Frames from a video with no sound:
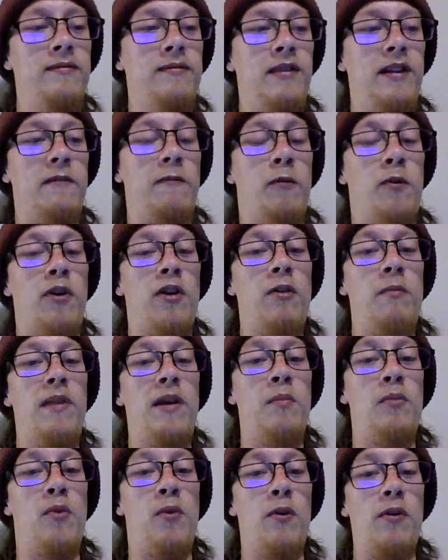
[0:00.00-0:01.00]
If we're going to
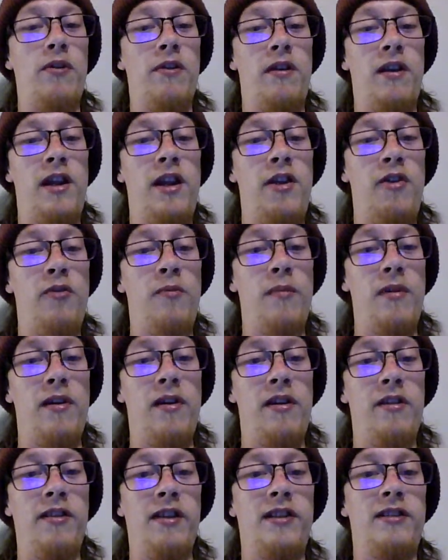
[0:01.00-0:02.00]
be more than
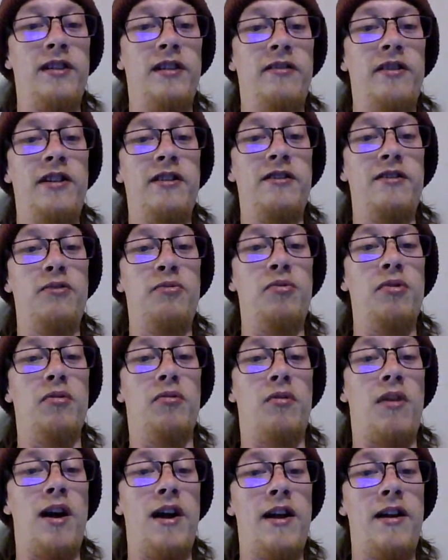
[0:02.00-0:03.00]
human, let's at least do it
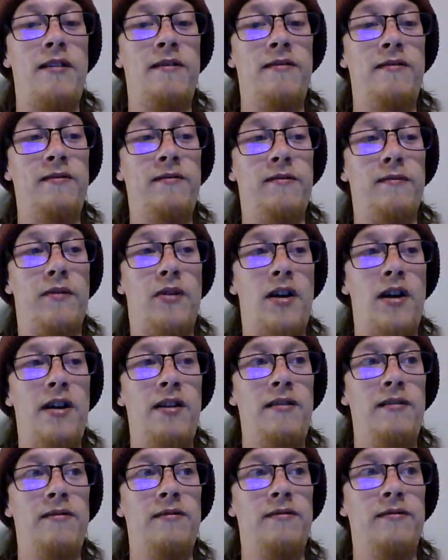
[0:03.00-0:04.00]
right, right?